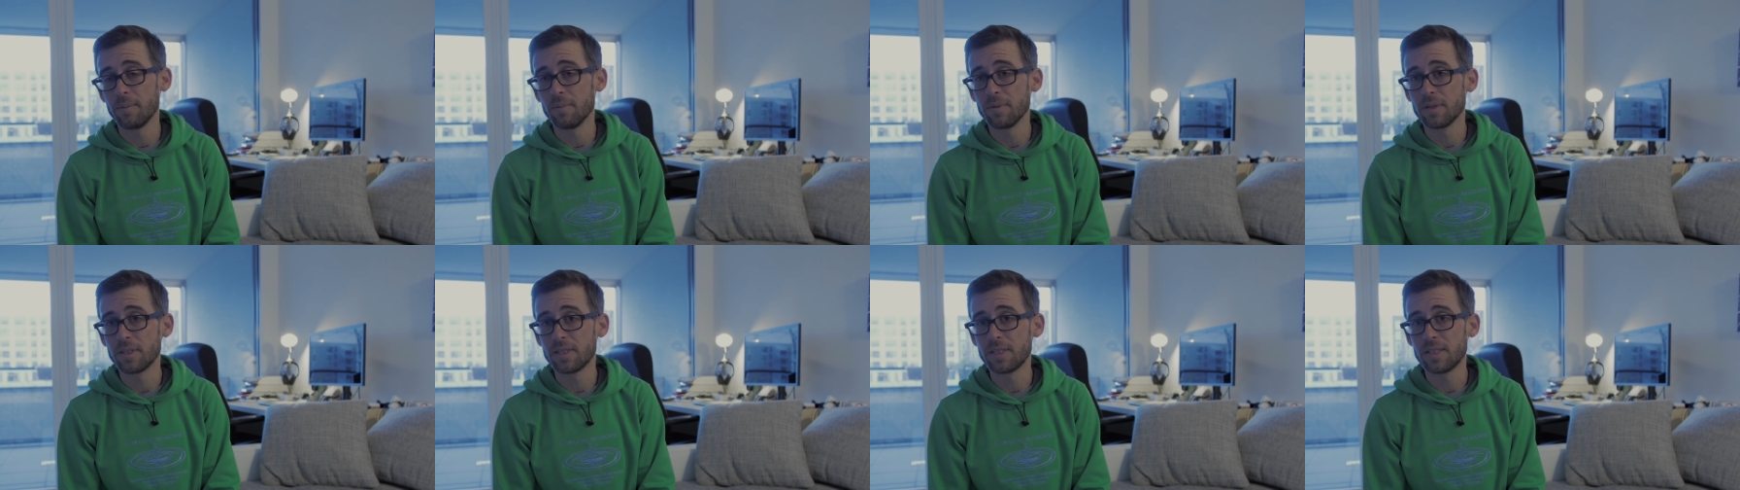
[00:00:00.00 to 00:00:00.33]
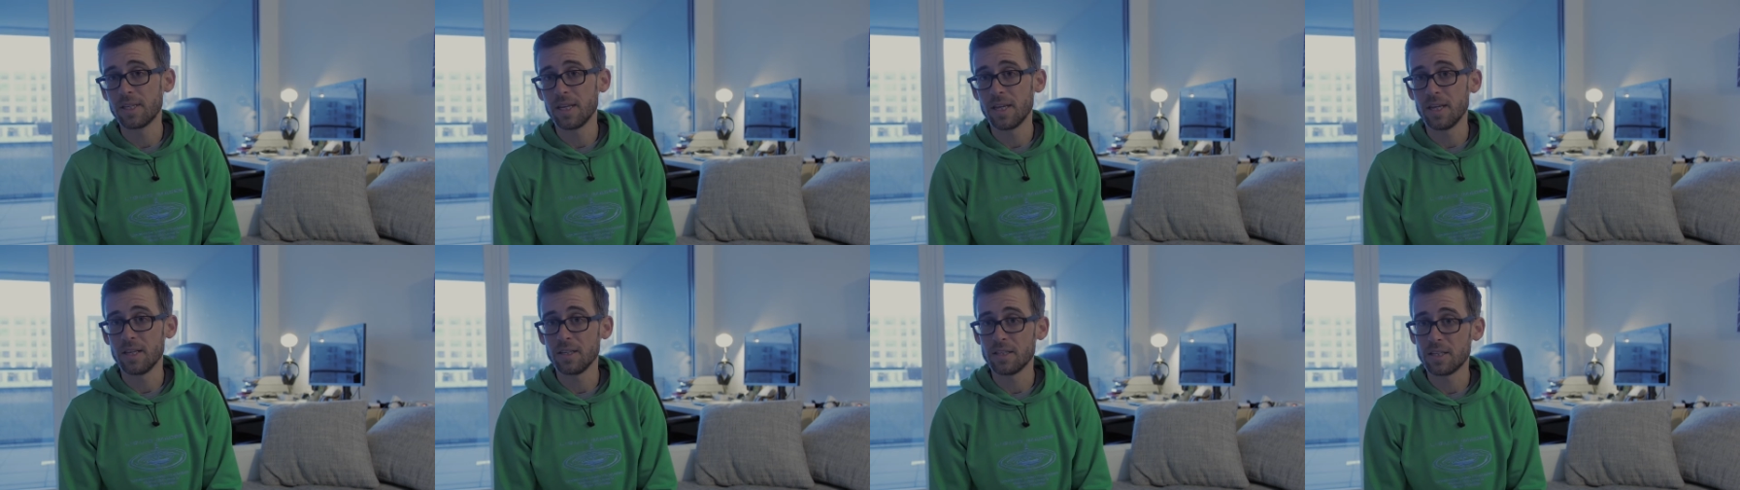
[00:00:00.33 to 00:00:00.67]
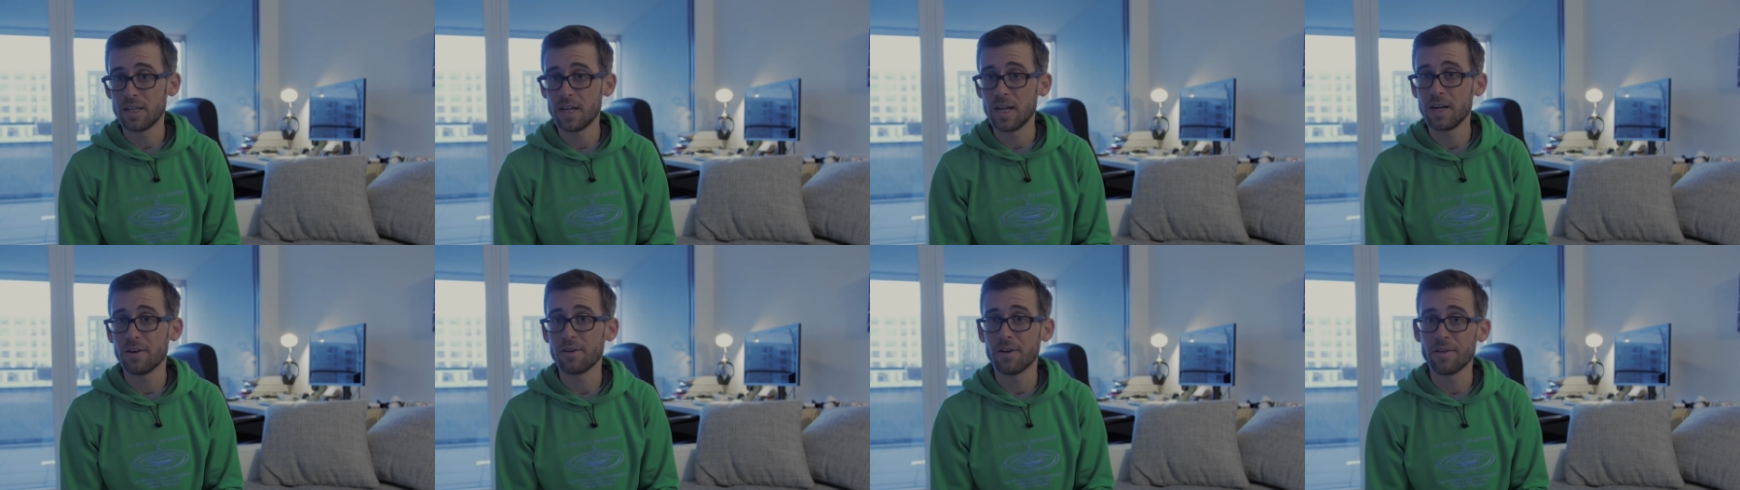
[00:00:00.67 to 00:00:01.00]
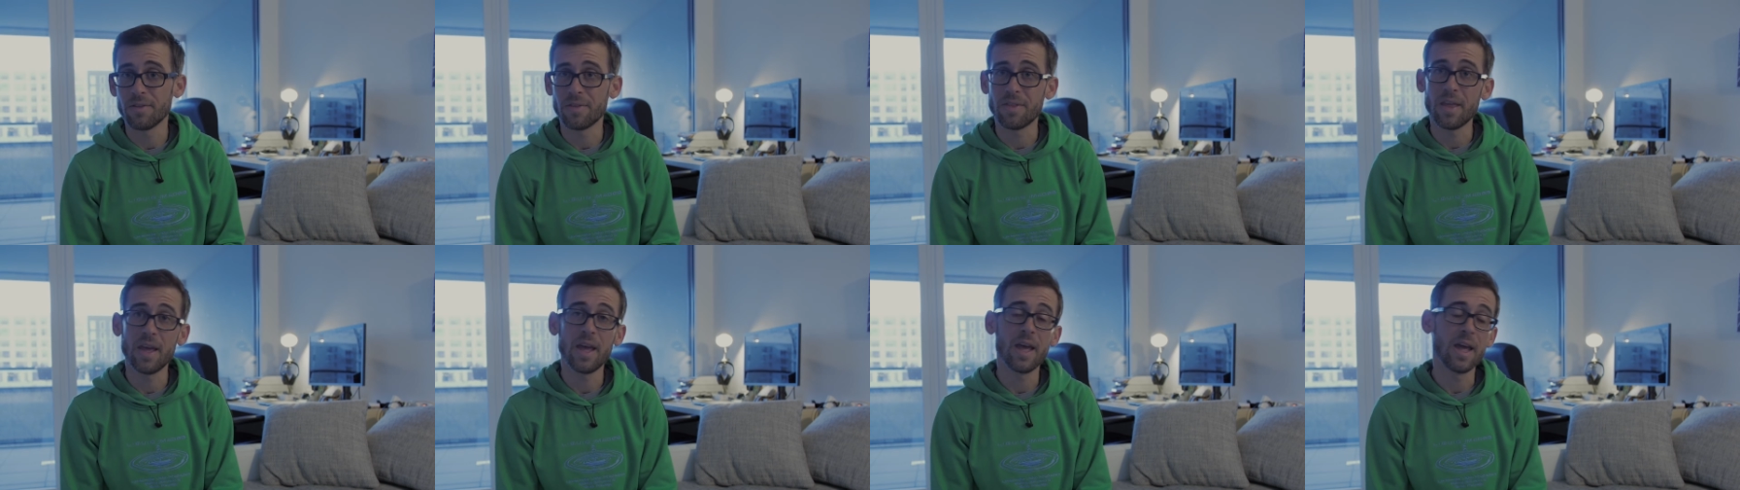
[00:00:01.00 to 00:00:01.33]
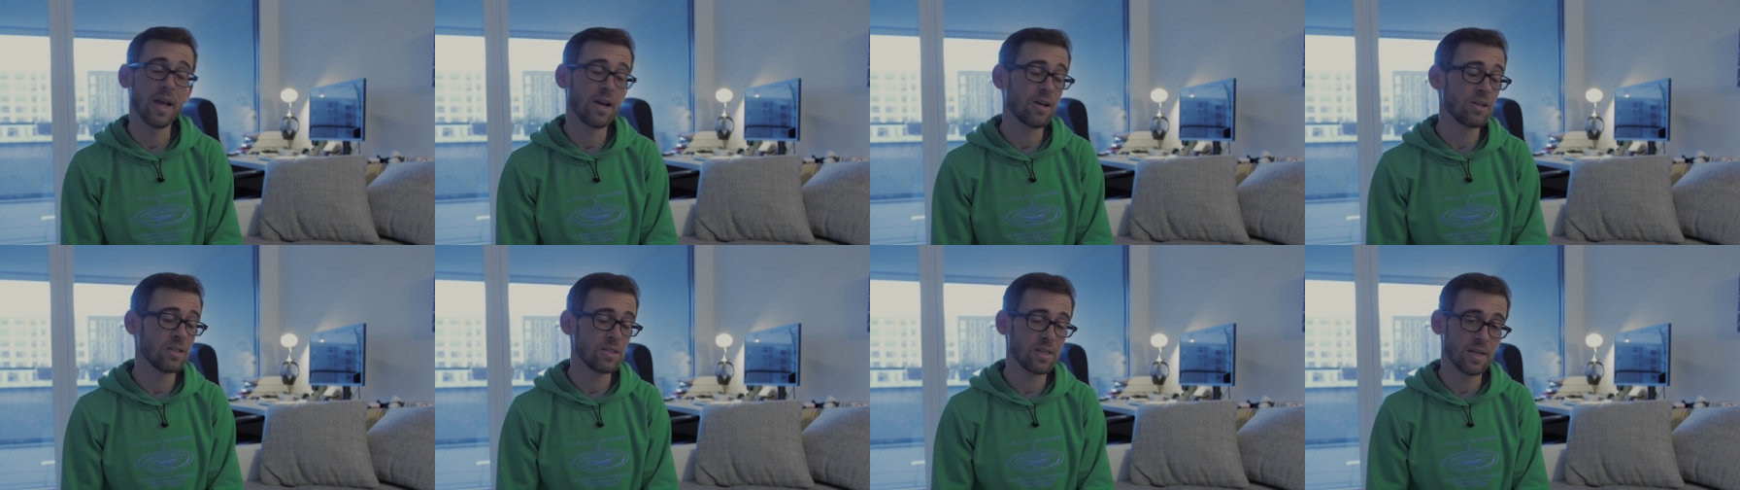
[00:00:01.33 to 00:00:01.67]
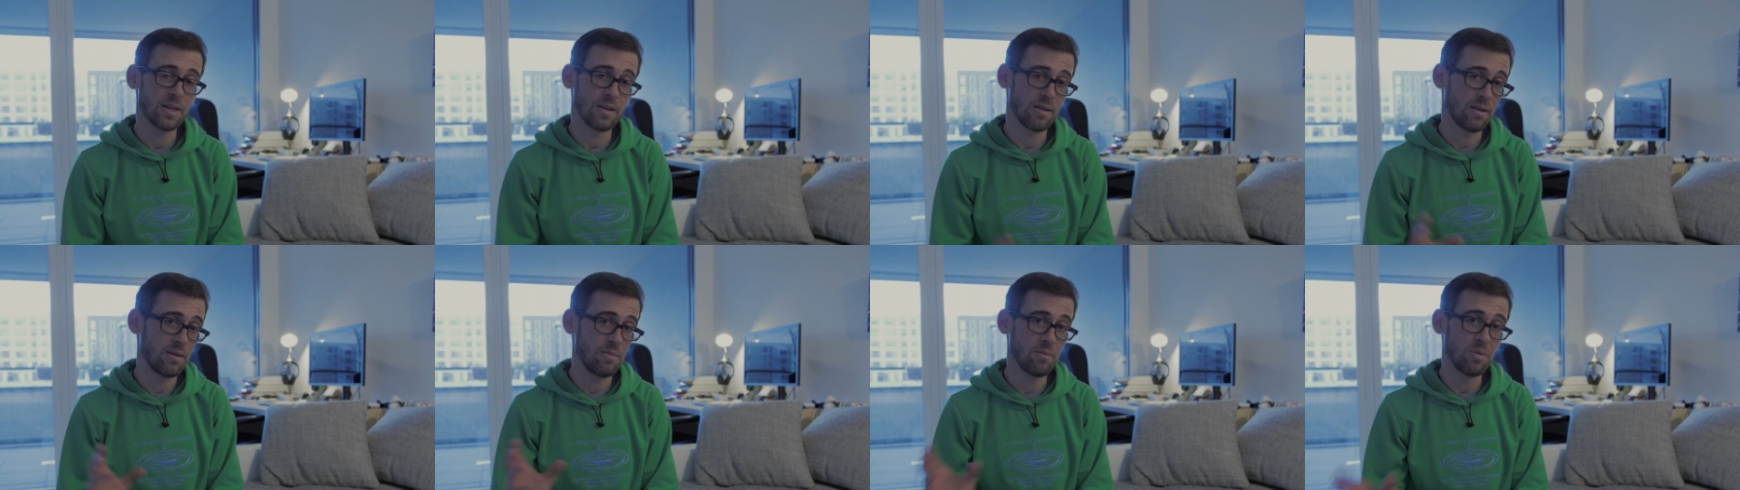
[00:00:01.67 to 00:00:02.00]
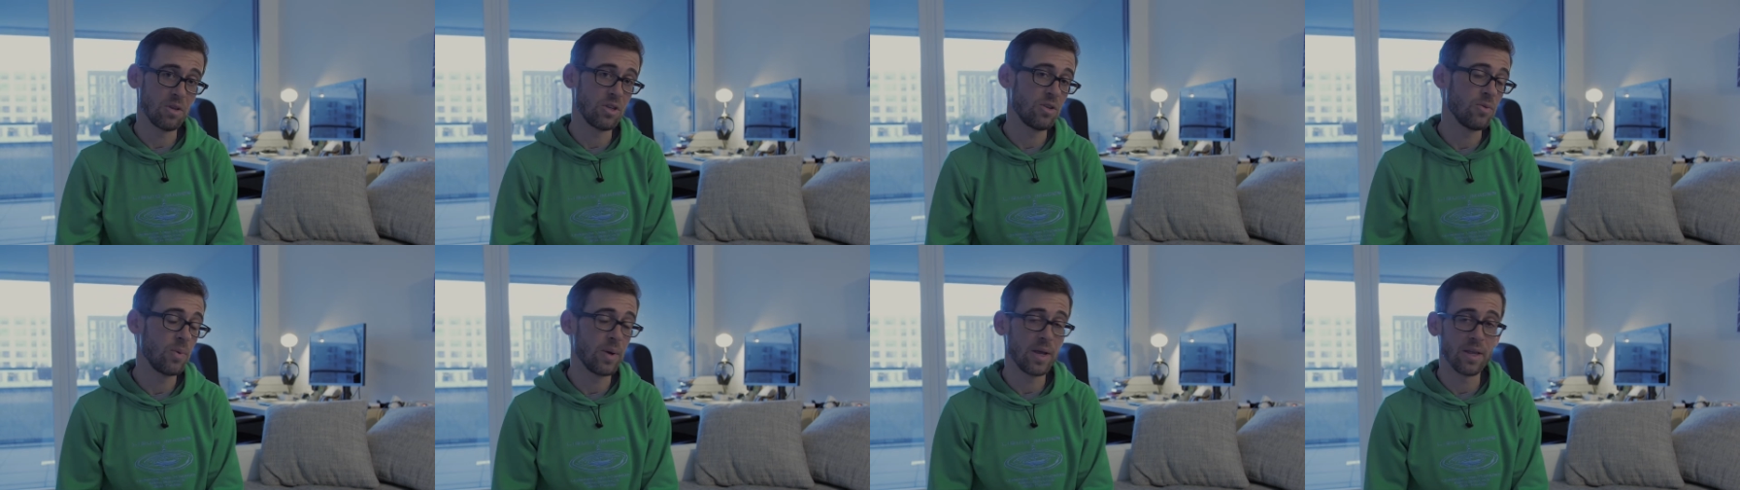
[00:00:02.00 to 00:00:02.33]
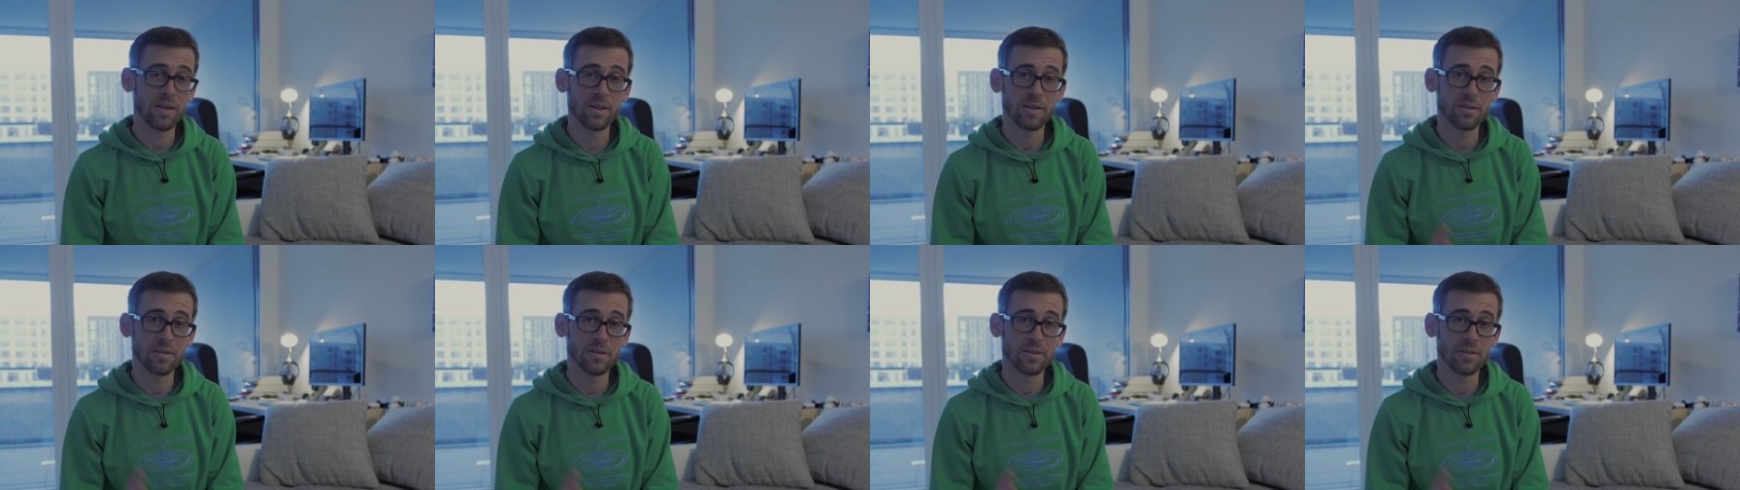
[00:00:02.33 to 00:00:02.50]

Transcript: scenes here and there, because in between